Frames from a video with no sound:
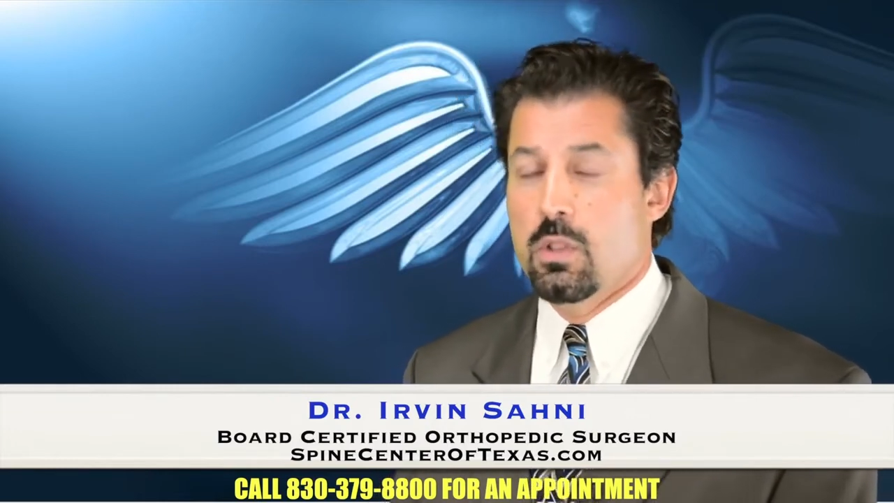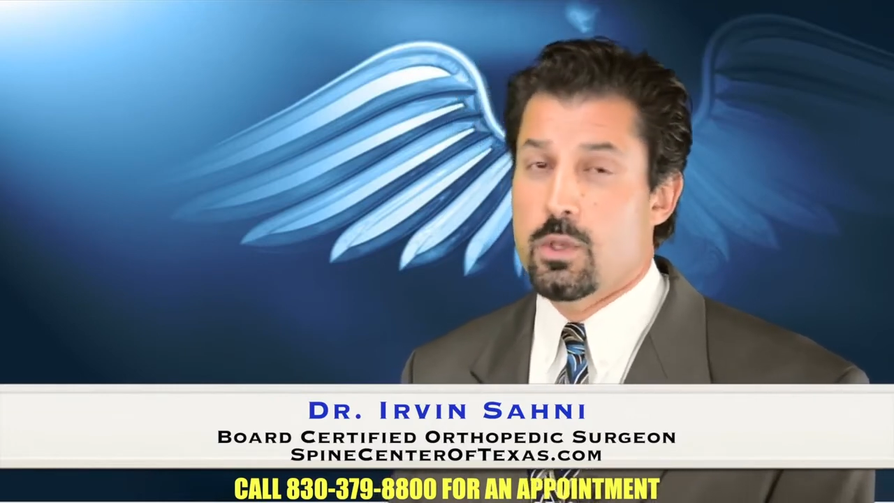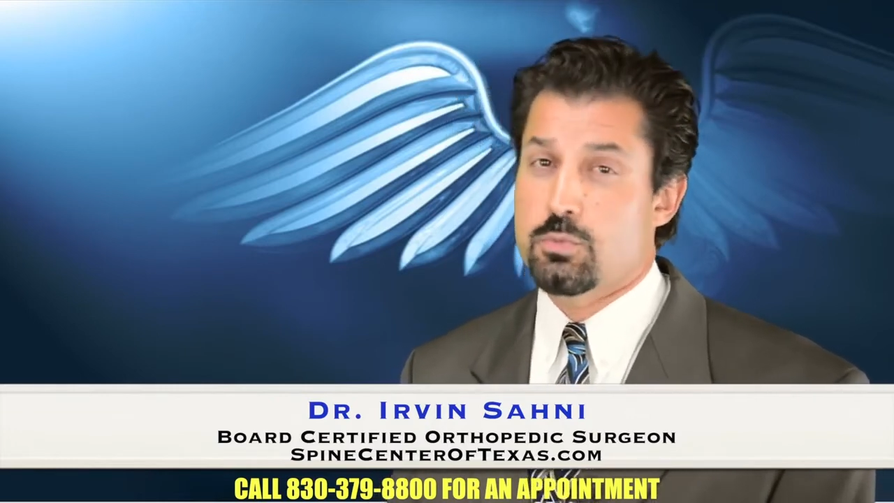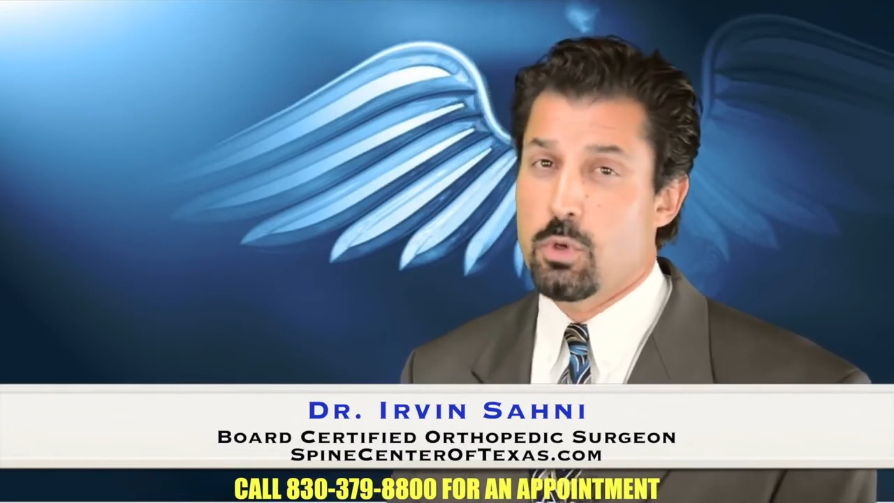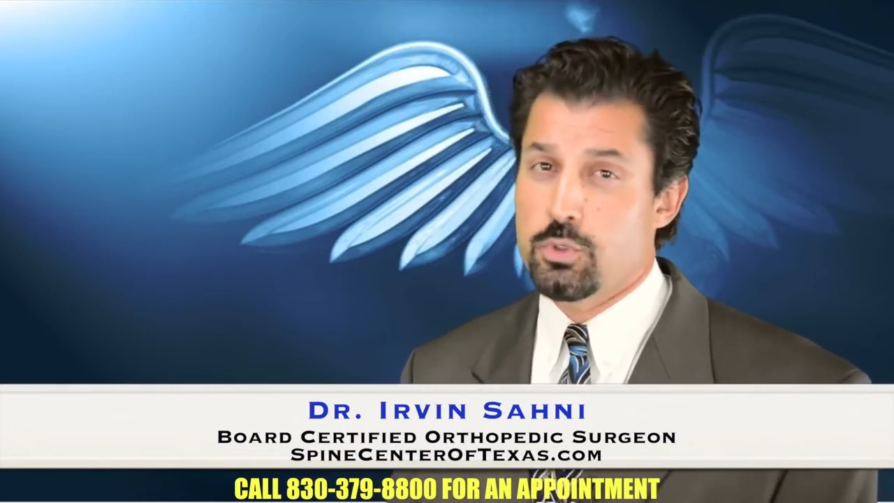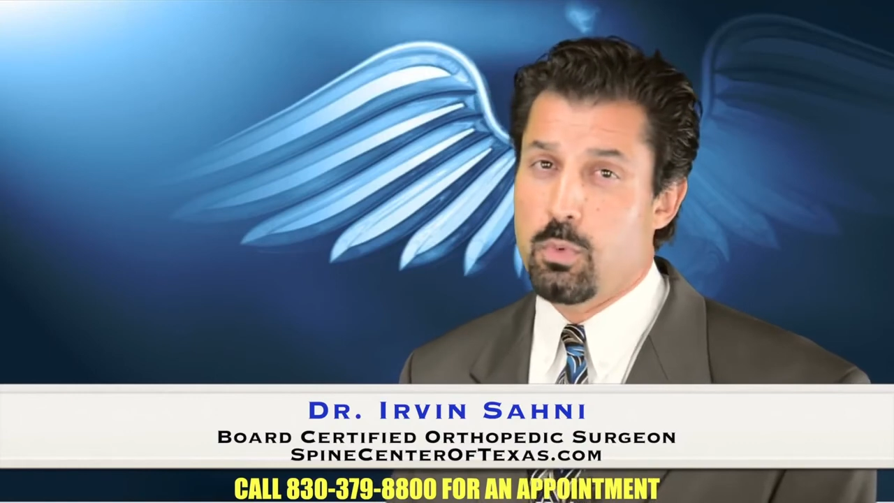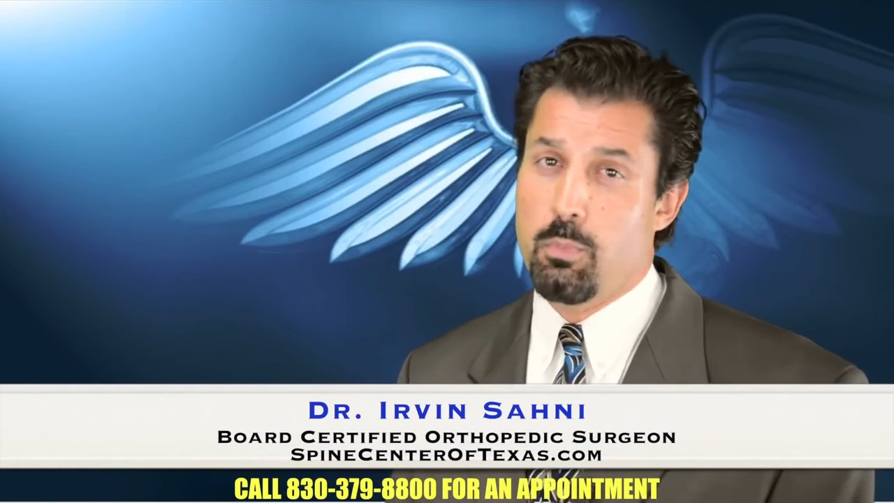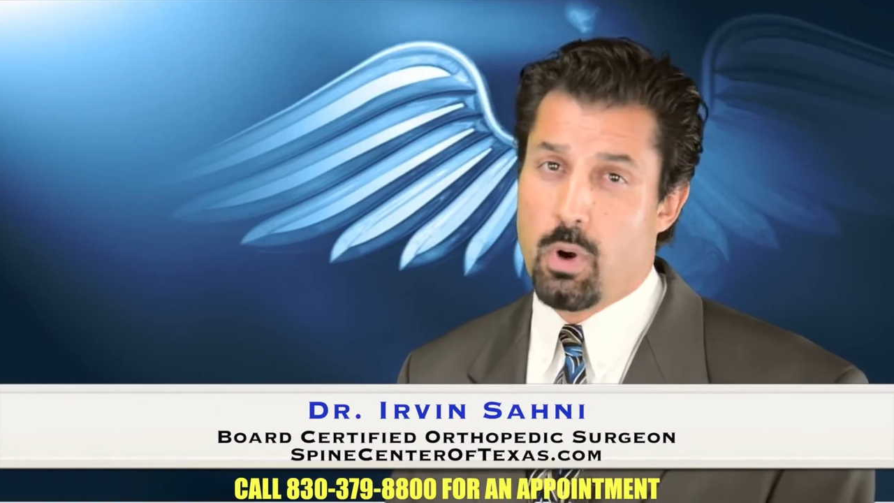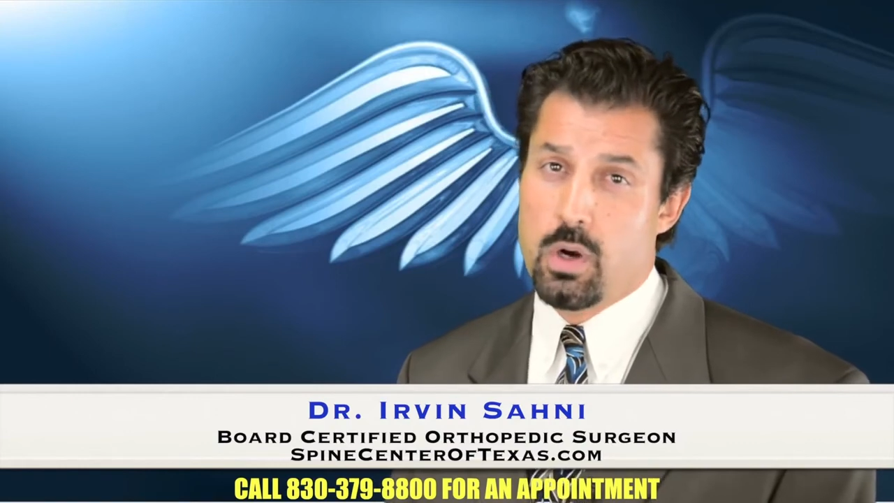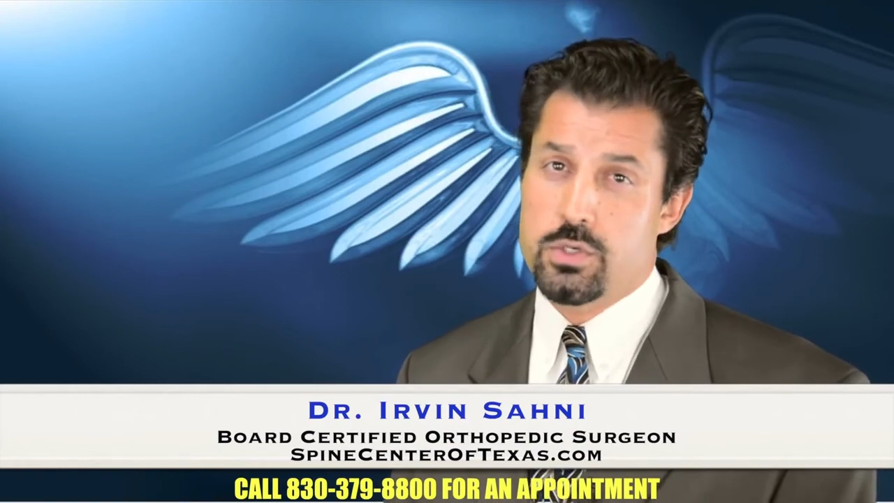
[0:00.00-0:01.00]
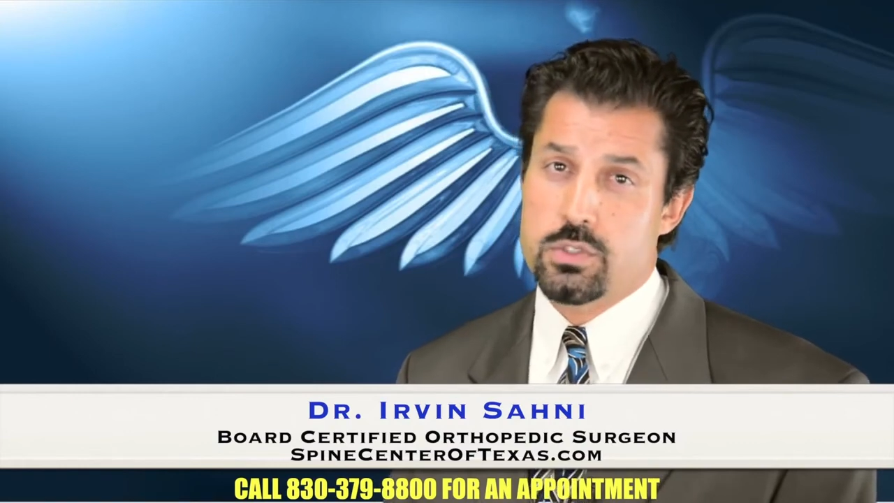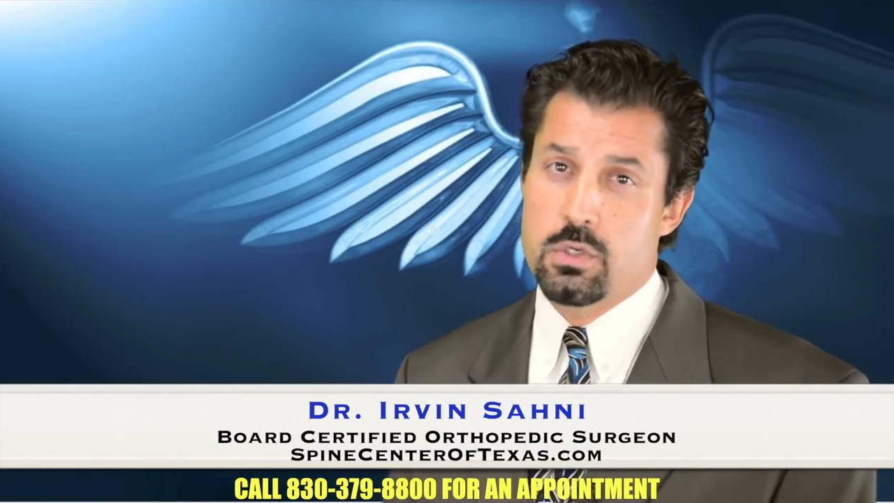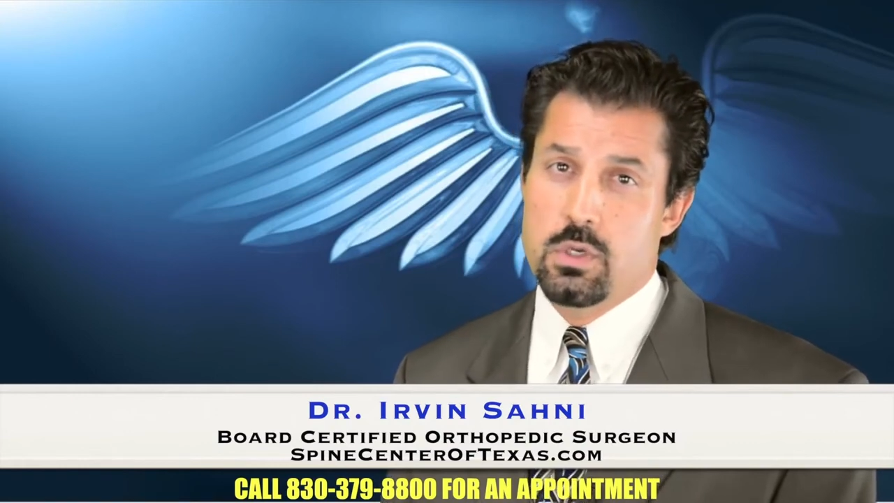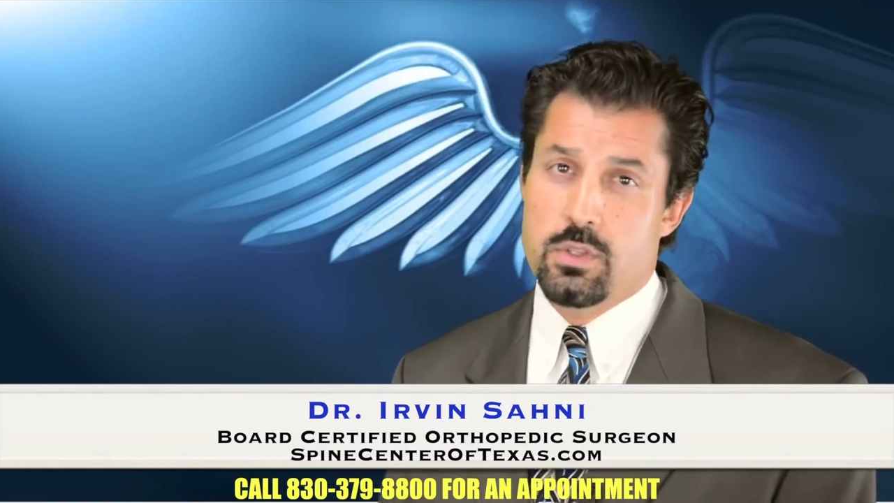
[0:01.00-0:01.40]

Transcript: There's multiple parts.